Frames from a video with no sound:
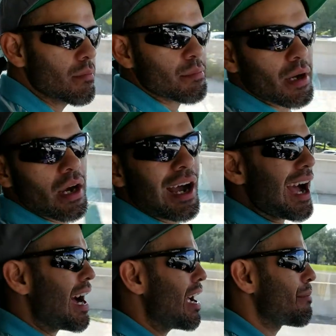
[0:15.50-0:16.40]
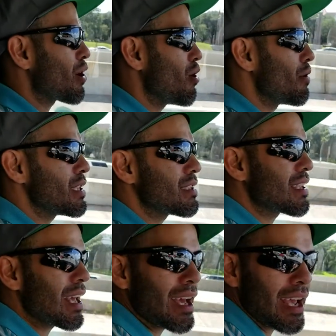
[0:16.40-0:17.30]
But I am going to
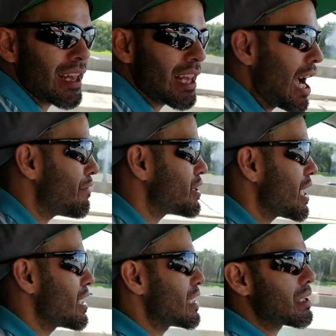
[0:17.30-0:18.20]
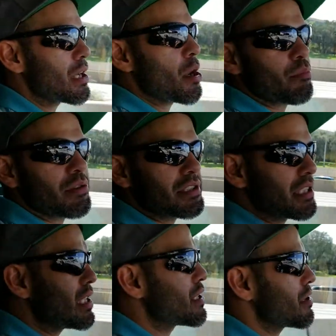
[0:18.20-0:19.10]
get a life-changing
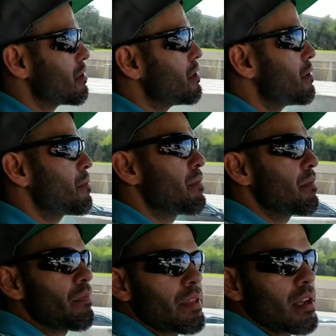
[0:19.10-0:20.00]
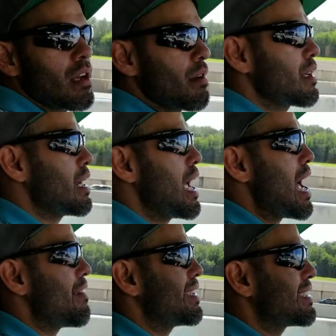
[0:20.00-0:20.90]
procedure. I'm gonna
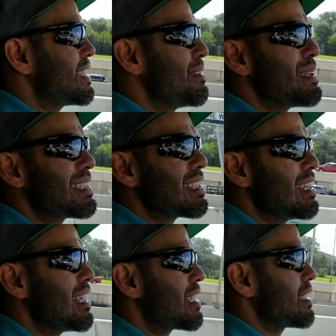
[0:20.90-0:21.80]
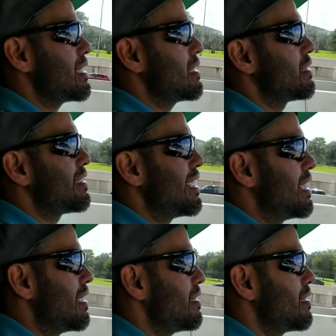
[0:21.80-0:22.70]
have a tummy tuck done